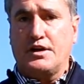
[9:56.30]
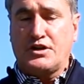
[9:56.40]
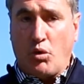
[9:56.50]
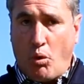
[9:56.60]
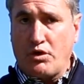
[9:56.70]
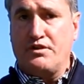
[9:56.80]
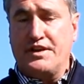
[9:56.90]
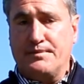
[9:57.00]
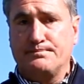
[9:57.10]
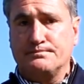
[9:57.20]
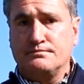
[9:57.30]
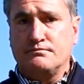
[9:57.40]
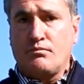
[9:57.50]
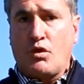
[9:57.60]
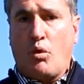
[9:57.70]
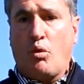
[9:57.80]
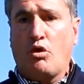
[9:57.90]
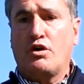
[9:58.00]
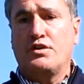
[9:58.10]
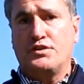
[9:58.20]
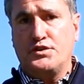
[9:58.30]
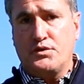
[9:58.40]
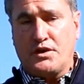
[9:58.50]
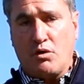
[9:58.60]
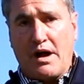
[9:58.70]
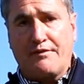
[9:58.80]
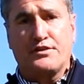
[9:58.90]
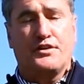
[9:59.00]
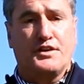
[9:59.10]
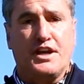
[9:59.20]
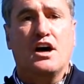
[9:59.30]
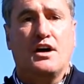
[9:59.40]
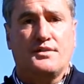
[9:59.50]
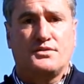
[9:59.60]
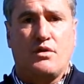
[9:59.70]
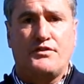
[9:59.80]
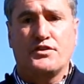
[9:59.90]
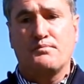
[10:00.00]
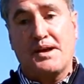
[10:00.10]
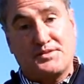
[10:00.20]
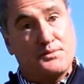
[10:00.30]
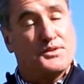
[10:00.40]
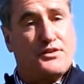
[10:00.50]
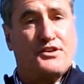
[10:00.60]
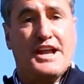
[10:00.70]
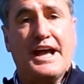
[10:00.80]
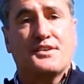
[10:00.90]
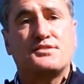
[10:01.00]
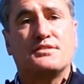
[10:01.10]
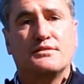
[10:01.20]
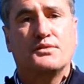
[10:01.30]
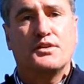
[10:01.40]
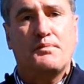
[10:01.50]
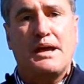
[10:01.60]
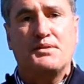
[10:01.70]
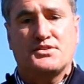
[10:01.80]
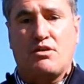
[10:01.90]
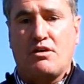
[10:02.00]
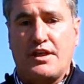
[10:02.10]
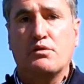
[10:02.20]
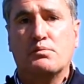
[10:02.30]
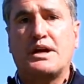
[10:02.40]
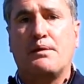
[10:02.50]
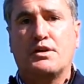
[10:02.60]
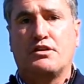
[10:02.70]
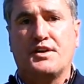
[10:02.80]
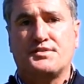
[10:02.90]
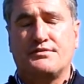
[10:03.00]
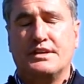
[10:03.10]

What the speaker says: corner them or you go after their young. So if you're messing with their nest, where their babies are, they will become aggressive.